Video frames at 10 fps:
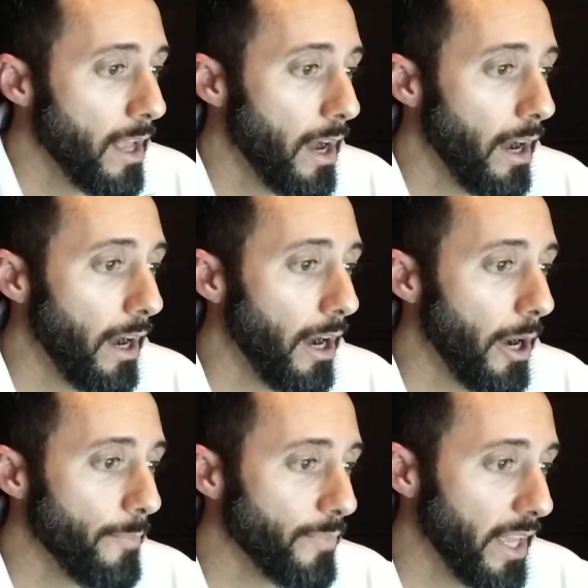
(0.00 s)

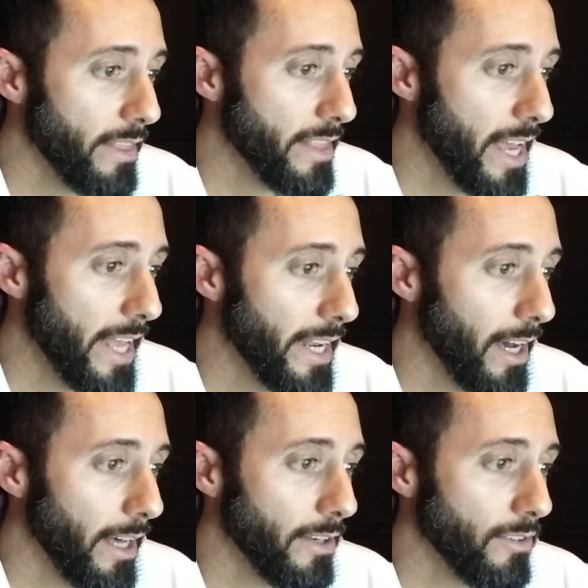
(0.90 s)
And then
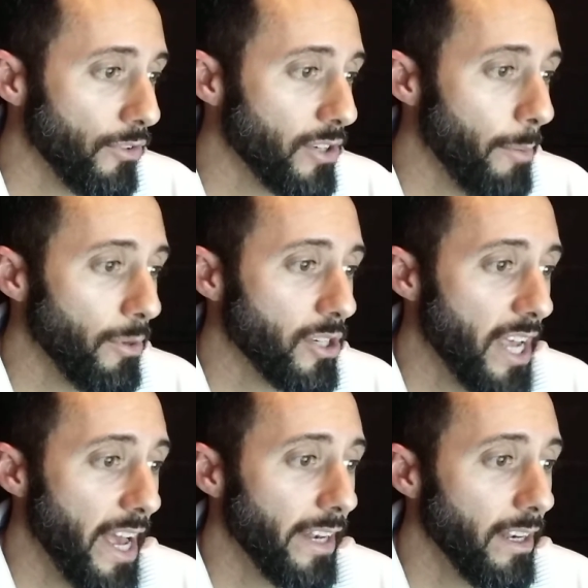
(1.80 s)
for number
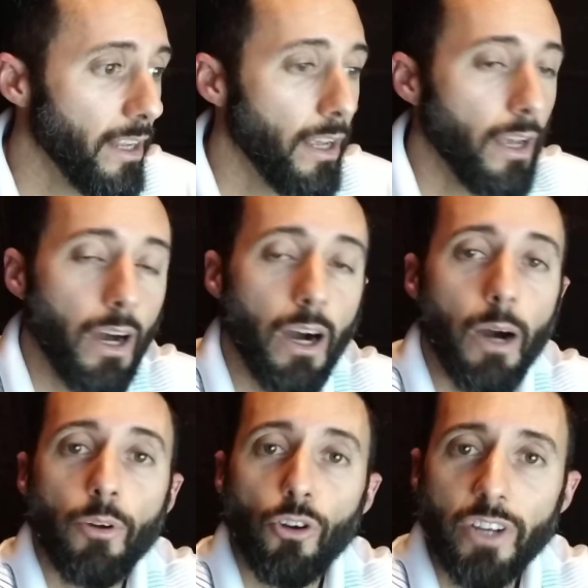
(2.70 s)
10,
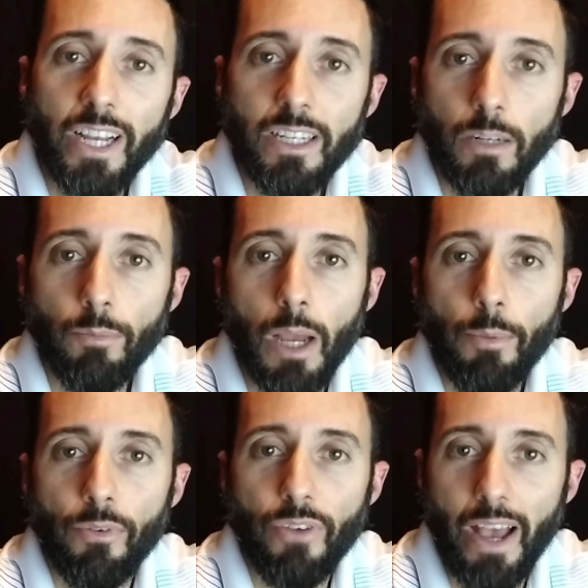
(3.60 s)
create some type
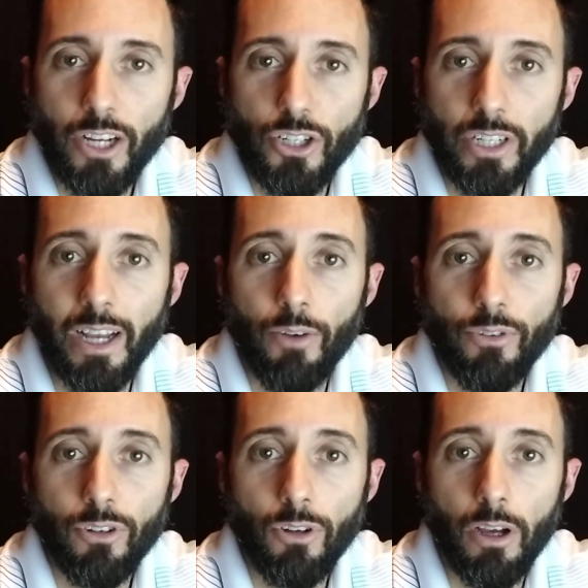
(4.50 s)
of fact sheet. Now, if
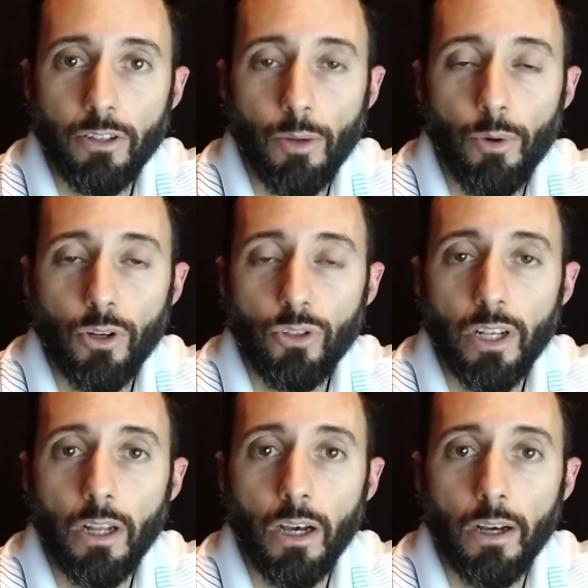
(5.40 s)
you're someone who
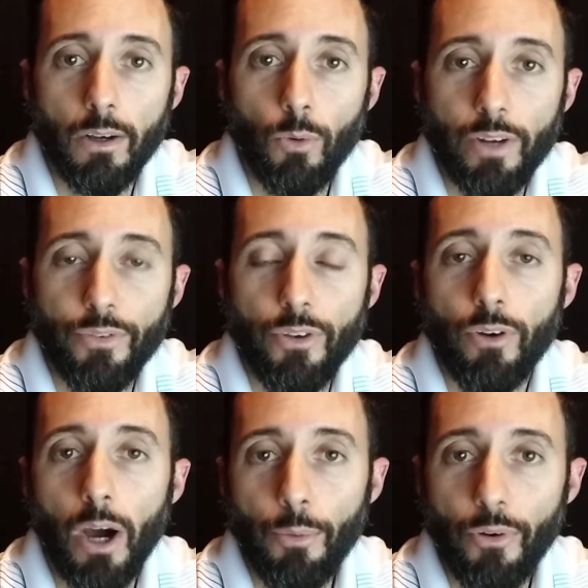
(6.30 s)
did quite a few
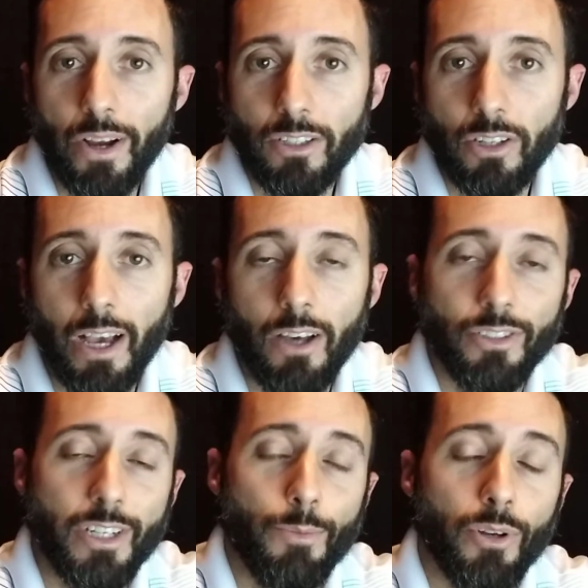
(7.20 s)
upgrades on the house,
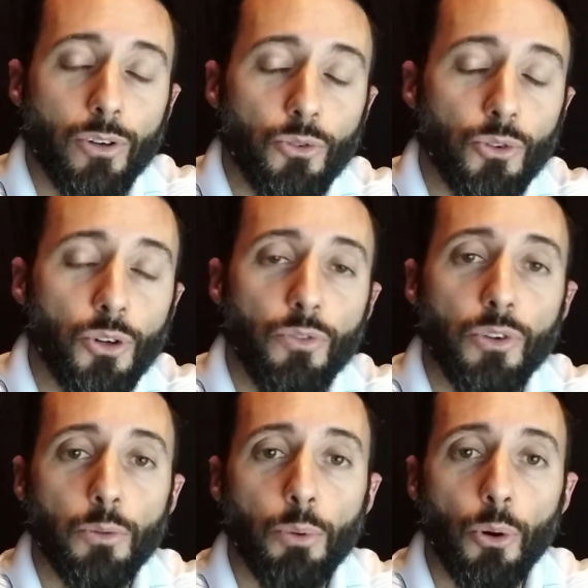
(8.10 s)
say you put a new roof, a
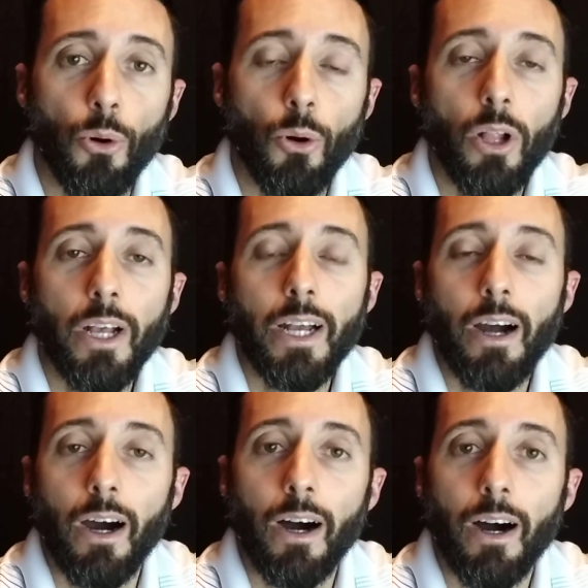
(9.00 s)
new pool,
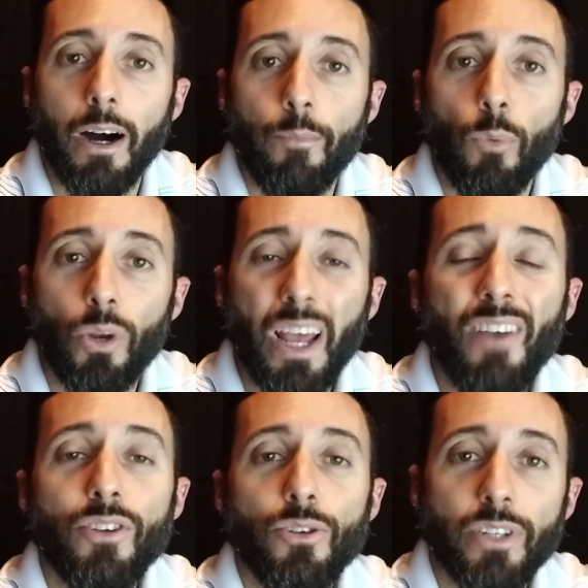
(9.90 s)

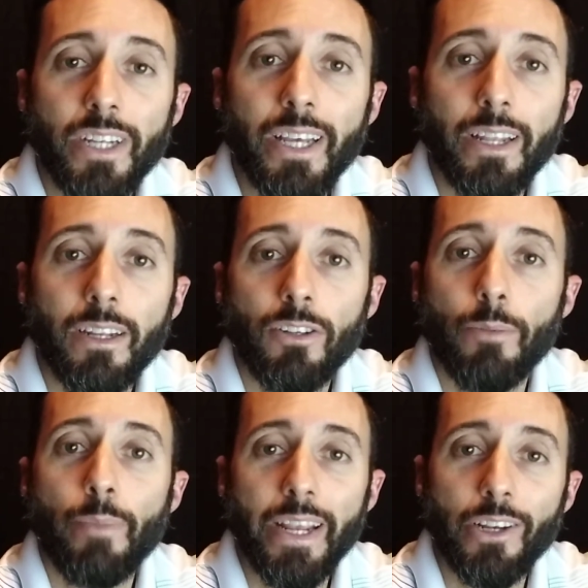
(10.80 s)
whatever you did to
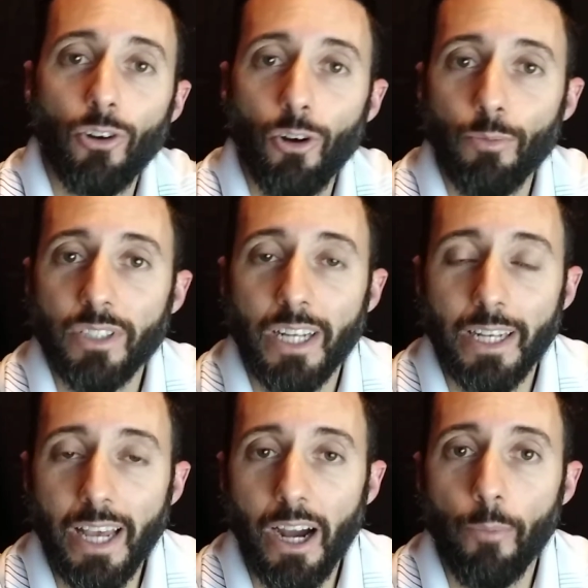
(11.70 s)
make your home
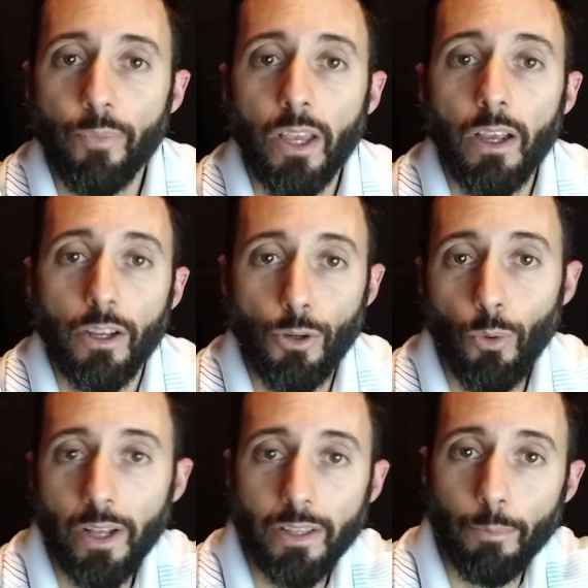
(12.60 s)
stand out, you
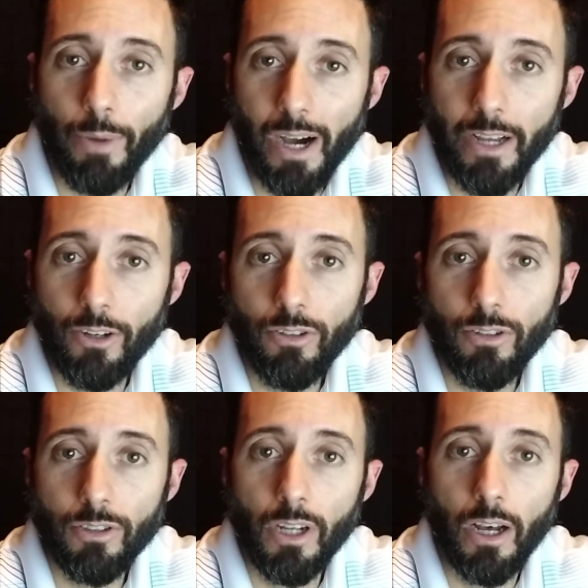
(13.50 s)
want the
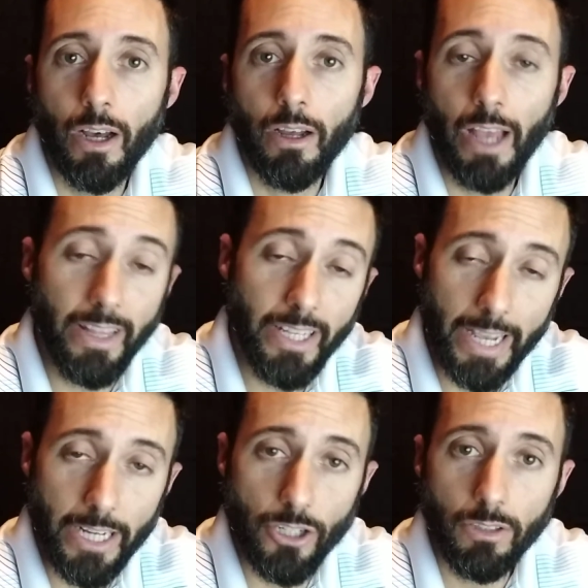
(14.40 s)
buyers and the
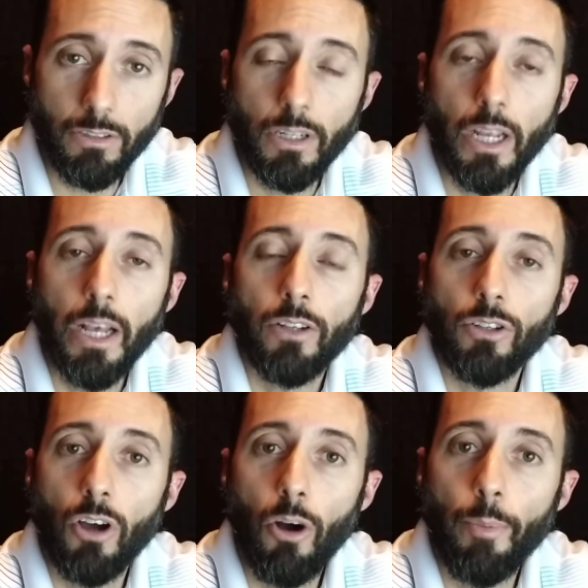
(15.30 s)
agents to
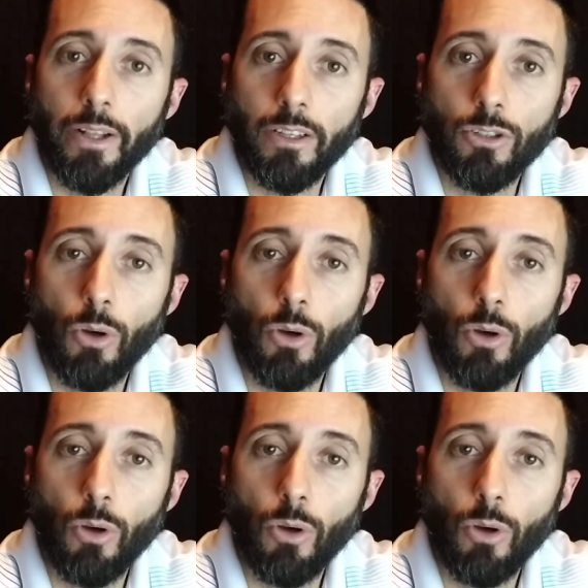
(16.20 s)
know about this.